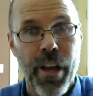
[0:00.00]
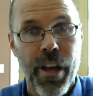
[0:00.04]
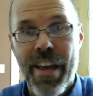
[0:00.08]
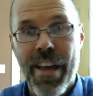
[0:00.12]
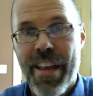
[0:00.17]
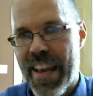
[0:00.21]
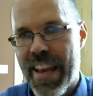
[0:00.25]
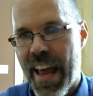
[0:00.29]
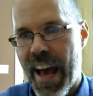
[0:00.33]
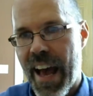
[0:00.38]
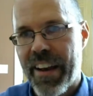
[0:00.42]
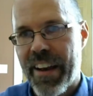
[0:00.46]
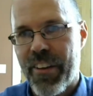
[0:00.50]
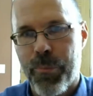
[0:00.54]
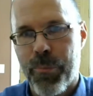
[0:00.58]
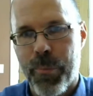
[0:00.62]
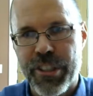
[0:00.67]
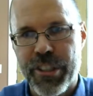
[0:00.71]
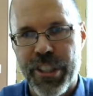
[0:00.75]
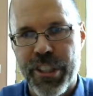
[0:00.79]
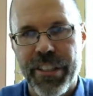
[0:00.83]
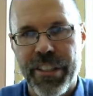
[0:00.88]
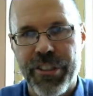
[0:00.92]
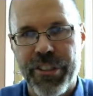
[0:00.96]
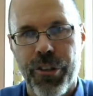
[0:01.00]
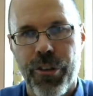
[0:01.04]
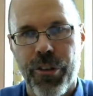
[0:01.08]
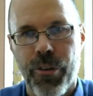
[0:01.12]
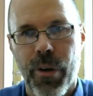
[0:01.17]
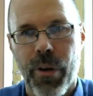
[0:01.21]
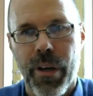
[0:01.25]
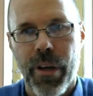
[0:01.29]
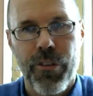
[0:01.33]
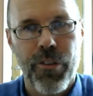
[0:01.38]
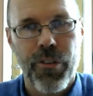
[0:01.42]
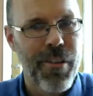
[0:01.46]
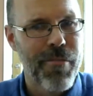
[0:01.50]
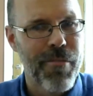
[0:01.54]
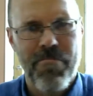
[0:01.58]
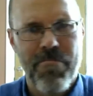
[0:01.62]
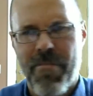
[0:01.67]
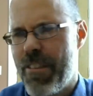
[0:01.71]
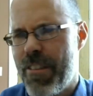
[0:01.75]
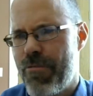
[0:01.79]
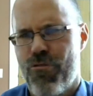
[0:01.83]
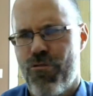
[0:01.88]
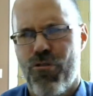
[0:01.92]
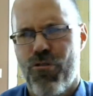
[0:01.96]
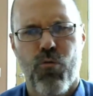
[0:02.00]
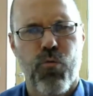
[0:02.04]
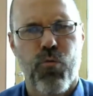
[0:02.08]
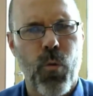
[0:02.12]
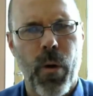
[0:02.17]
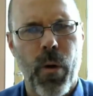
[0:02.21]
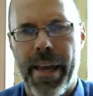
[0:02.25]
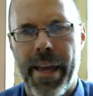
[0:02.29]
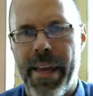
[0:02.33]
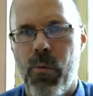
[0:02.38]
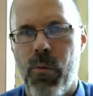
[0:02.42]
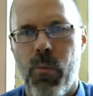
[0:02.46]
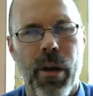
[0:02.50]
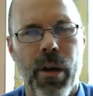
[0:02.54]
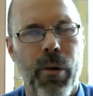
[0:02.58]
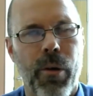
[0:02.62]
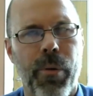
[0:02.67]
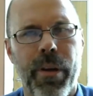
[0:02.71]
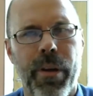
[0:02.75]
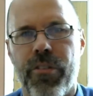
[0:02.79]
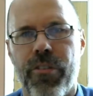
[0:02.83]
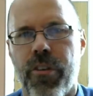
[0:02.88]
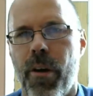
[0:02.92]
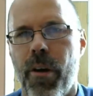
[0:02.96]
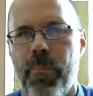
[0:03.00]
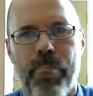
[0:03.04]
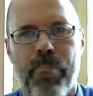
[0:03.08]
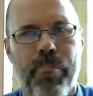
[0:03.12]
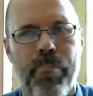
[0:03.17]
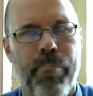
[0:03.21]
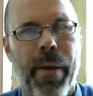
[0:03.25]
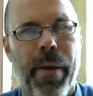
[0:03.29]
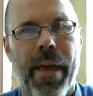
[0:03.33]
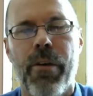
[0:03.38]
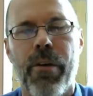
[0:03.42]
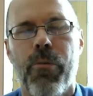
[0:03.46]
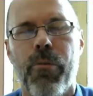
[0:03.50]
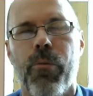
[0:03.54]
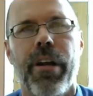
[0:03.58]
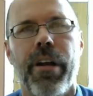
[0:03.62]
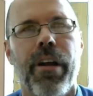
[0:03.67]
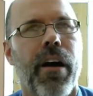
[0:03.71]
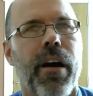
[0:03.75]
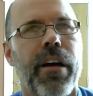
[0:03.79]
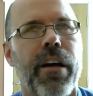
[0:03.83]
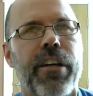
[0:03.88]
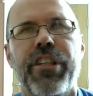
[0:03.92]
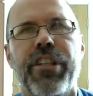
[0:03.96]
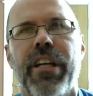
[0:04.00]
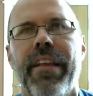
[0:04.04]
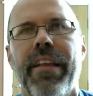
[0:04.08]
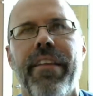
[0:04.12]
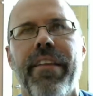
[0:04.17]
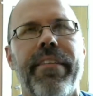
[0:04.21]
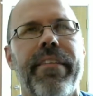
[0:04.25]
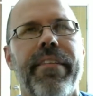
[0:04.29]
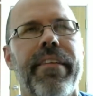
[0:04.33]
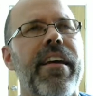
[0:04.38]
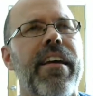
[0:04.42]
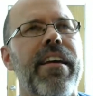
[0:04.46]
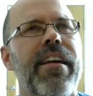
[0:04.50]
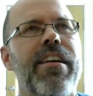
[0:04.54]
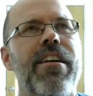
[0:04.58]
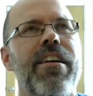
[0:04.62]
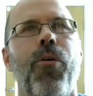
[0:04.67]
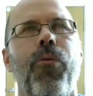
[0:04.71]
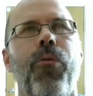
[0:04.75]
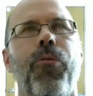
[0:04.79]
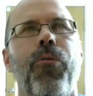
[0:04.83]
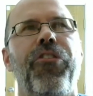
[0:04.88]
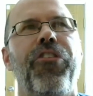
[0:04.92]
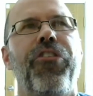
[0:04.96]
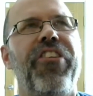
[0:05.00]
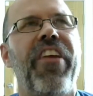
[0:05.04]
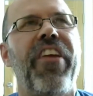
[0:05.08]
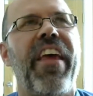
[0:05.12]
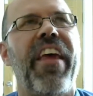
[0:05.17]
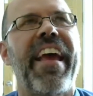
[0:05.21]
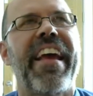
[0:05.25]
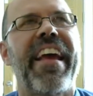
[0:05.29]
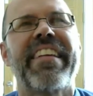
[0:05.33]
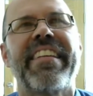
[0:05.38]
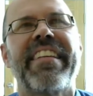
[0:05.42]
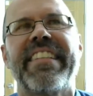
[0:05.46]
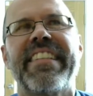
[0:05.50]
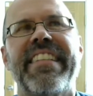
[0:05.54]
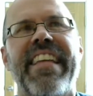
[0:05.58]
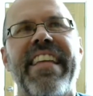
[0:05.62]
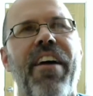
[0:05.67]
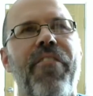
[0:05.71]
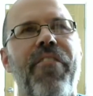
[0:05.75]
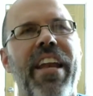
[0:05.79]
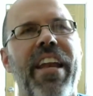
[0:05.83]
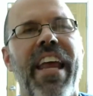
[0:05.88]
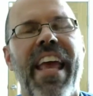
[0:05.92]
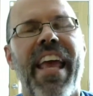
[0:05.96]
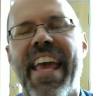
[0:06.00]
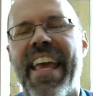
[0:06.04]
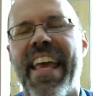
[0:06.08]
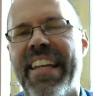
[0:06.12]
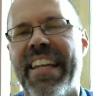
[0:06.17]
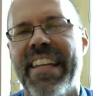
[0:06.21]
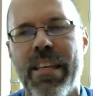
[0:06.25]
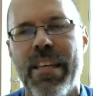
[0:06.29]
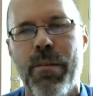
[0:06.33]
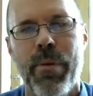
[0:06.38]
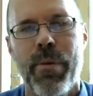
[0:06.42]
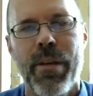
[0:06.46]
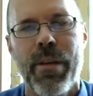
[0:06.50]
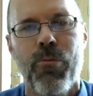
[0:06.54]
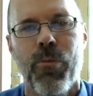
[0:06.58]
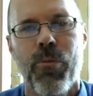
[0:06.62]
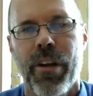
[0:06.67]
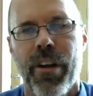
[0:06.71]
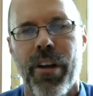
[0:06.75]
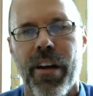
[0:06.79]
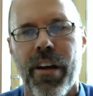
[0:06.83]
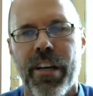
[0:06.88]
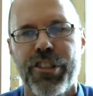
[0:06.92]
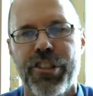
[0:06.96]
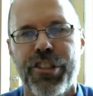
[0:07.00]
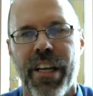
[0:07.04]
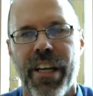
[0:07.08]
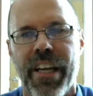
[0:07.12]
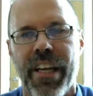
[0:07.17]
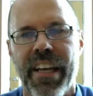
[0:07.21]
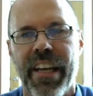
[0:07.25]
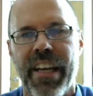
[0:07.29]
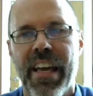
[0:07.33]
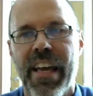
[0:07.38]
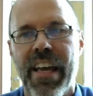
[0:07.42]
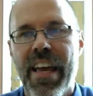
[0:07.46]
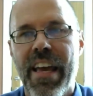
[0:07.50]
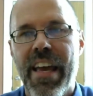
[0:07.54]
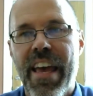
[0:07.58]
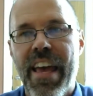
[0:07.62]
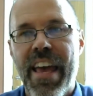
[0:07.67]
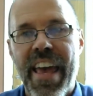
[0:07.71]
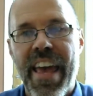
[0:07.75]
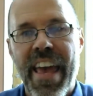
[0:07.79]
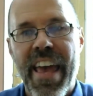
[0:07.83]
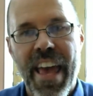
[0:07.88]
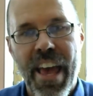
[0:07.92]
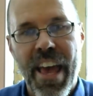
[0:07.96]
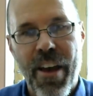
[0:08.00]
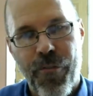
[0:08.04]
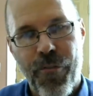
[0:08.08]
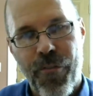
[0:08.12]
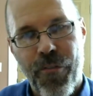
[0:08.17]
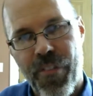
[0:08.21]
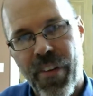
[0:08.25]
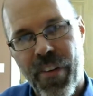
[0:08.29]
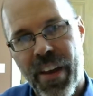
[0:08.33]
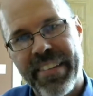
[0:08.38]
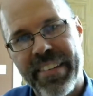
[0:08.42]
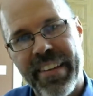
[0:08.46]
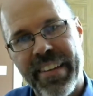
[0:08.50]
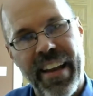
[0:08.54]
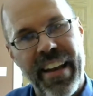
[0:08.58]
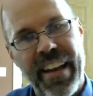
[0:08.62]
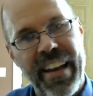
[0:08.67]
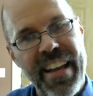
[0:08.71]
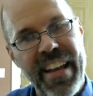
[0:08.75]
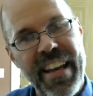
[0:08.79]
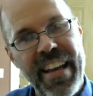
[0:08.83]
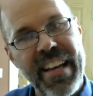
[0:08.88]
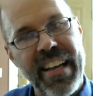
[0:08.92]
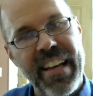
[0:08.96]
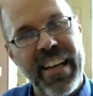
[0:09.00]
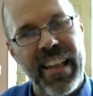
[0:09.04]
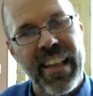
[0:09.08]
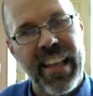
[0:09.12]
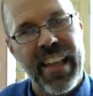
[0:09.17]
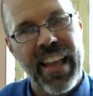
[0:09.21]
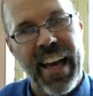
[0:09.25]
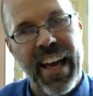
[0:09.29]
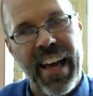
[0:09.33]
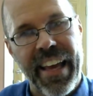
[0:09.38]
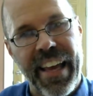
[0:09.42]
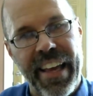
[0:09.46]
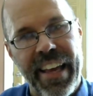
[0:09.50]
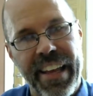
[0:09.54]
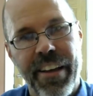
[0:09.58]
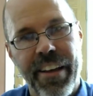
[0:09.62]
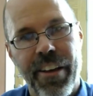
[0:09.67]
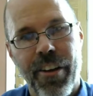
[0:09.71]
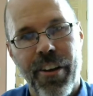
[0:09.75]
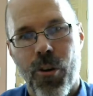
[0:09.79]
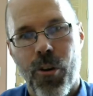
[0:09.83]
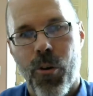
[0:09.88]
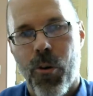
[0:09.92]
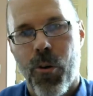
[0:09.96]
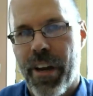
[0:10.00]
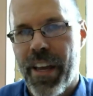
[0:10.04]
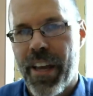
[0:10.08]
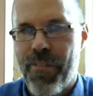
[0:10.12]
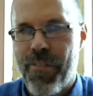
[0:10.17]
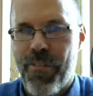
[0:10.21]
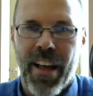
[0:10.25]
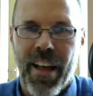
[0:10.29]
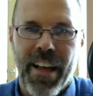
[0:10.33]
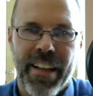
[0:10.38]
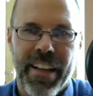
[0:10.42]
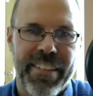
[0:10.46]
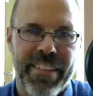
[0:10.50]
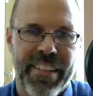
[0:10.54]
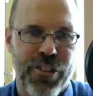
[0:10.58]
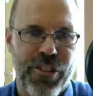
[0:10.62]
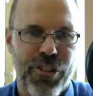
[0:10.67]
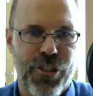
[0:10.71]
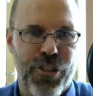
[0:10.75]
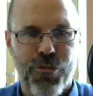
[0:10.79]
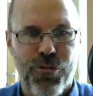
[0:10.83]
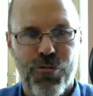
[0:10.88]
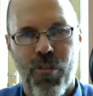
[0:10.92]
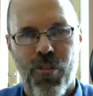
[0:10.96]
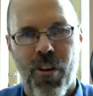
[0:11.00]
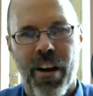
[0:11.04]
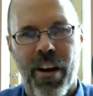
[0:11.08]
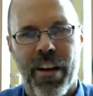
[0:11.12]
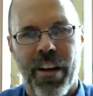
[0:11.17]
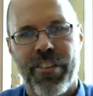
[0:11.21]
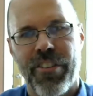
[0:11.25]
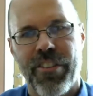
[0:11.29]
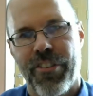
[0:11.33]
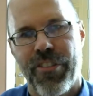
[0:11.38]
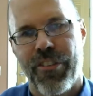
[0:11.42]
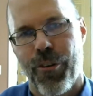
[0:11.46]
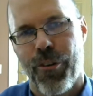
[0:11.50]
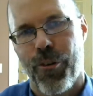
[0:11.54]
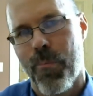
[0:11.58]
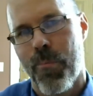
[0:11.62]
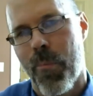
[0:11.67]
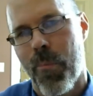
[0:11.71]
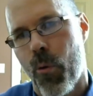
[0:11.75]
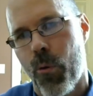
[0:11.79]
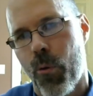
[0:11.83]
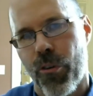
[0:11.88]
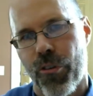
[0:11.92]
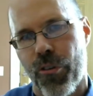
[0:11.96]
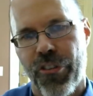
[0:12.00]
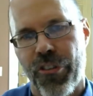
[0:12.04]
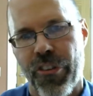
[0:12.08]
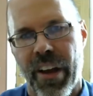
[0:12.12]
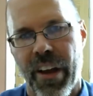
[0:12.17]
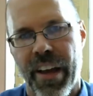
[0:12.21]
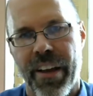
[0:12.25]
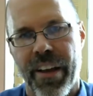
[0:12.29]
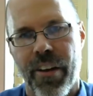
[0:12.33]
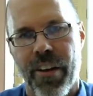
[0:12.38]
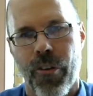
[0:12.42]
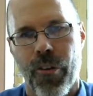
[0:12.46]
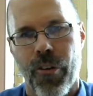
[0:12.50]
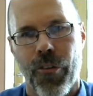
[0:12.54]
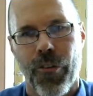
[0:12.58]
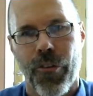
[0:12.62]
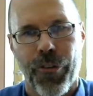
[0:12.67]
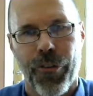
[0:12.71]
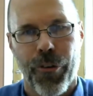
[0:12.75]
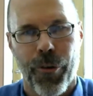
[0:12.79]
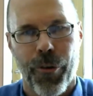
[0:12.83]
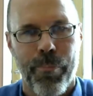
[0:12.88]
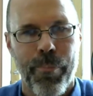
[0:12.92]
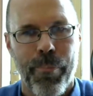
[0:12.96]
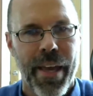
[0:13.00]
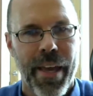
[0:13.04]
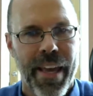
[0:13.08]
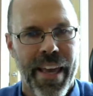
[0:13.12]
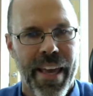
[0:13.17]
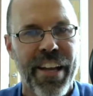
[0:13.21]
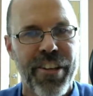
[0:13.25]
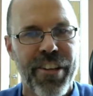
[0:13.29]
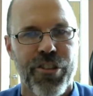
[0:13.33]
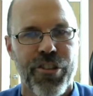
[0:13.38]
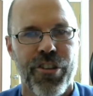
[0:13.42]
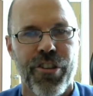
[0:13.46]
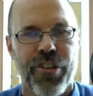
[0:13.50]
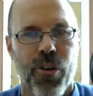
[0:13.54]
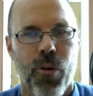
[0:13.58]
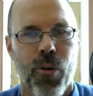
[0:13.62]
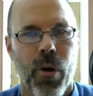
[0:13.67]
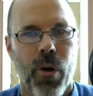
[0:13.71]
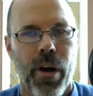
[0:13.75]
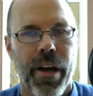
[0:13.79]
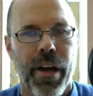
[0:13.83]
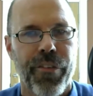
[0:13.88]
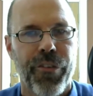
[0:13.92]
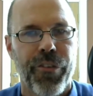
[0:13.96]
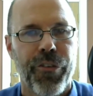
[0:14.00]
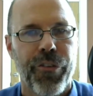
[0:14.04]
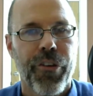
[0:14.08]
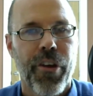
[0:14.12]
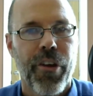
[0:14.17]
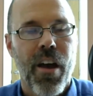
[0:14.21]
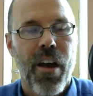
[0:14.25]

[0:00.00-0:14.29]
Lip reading: not as much engine noise, it's great. We saw big reductions, 6, 7, 8 dB reduction. If it's on an incline or you have lots of trucks or motorcycles or big engine noise,